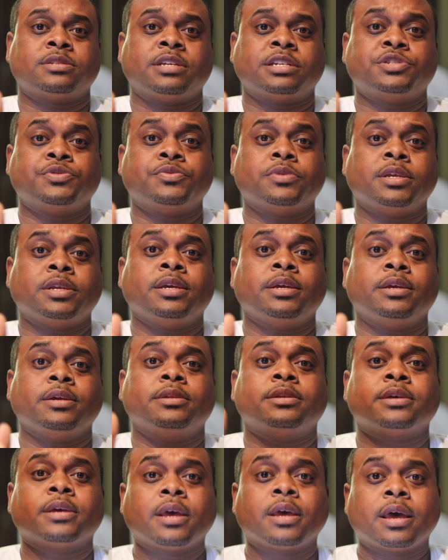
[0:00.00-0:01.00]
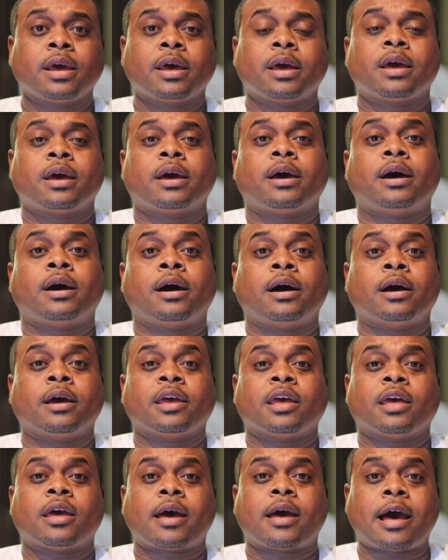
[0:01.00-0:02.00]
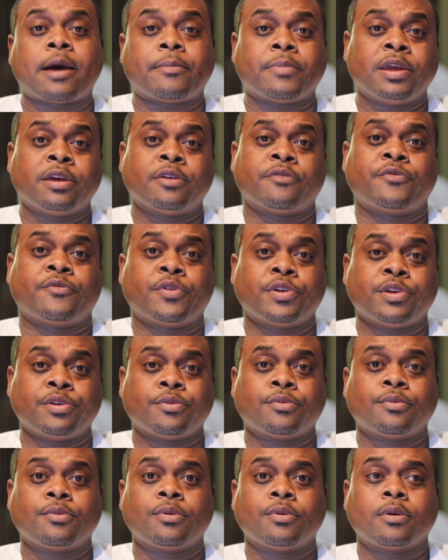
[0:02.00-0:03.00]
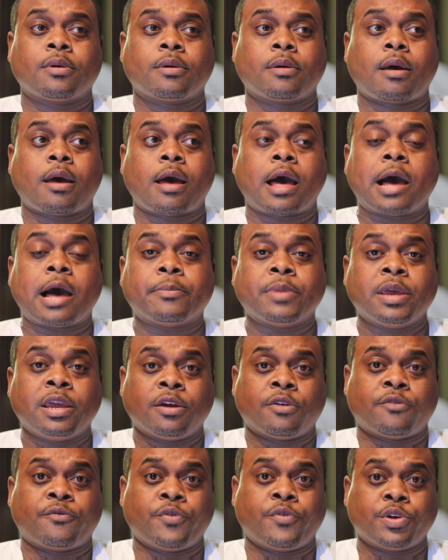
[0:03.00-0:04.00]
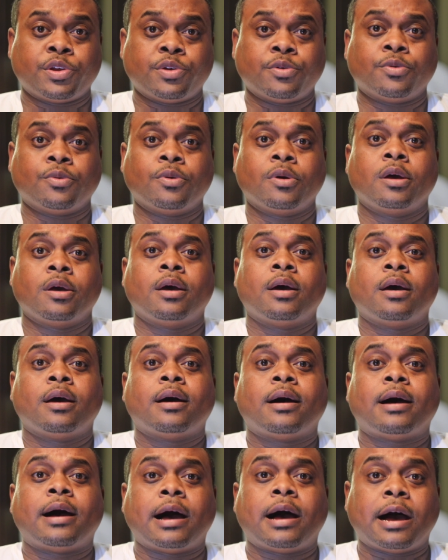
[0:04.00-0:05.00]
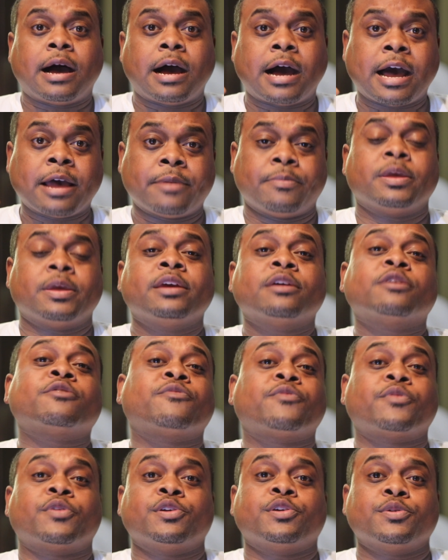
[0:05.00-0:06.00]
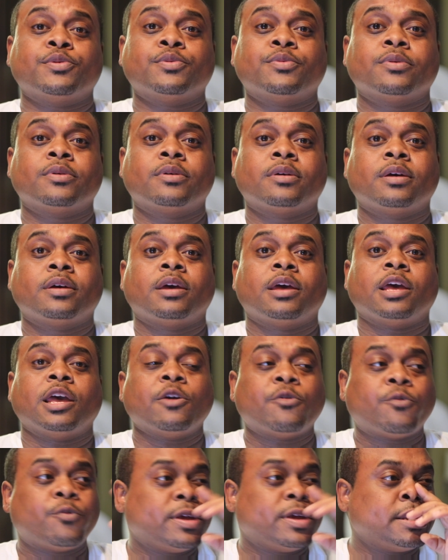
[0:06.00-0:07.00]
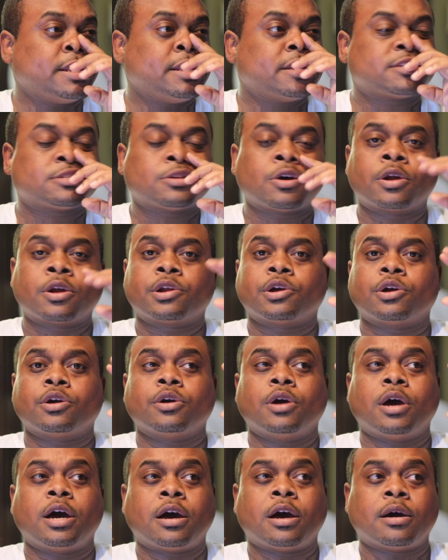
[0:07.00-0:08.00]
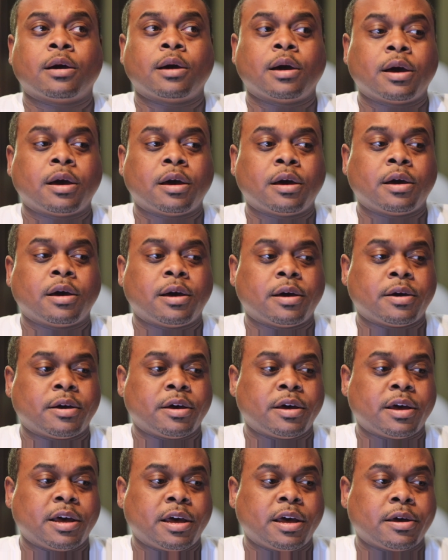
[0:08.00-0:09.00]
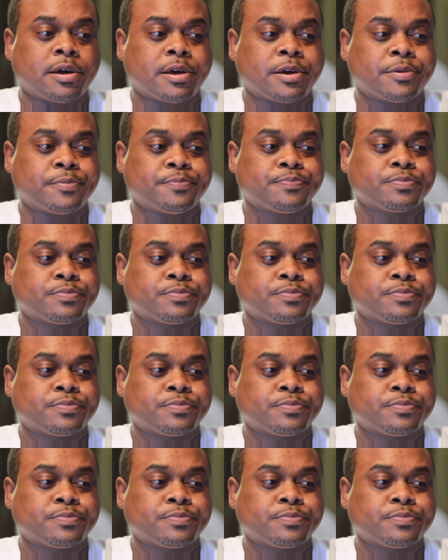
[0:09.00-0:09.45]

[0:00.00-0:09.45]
that you need. I'm here for you. I'm here for you. I'm here for you. If we need to start I